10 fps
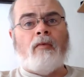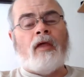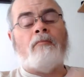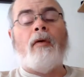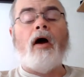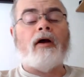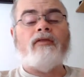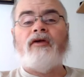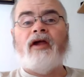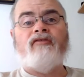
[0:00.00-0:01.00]
In
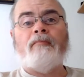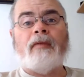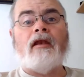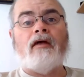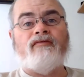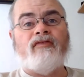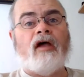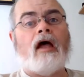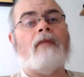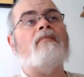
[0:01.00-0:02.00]
part, there hasn't been enough
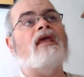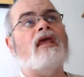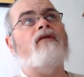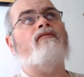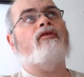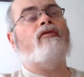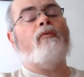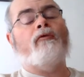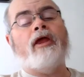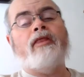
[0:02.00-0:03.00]
time, given the
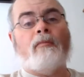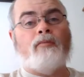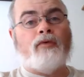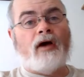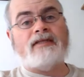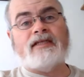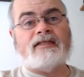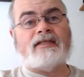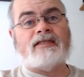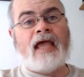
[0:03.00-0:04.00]
rate that
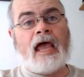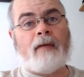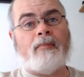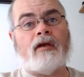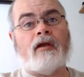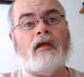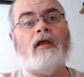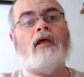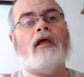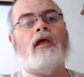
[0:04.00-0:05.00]
processes happen
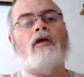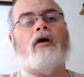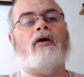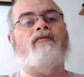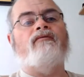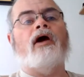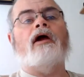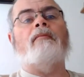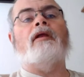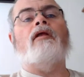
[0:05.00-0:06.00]
in our
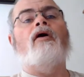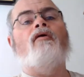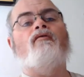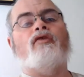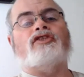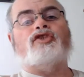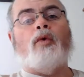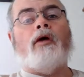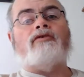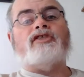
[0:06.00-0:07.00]
environment, for
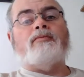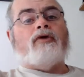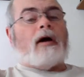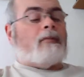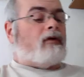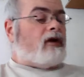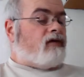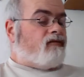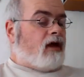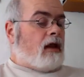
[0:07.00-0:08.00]
soils to properly
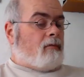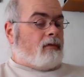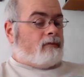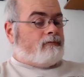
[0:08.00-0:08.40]
develop.